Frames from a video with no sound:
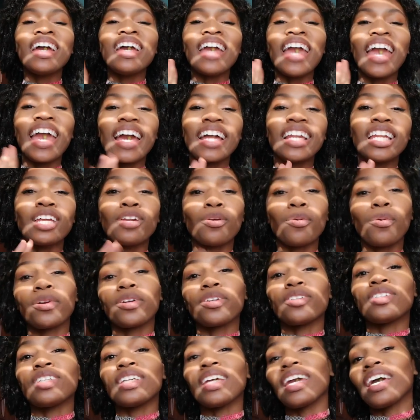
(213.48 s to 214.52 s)
And in
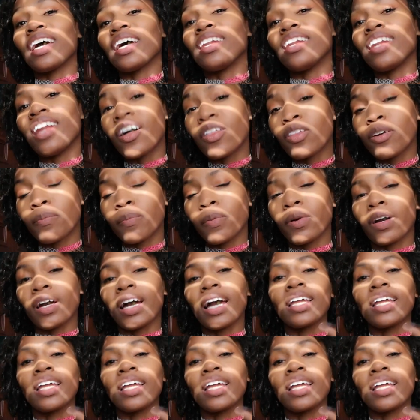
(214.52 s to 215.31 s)
order to get another book,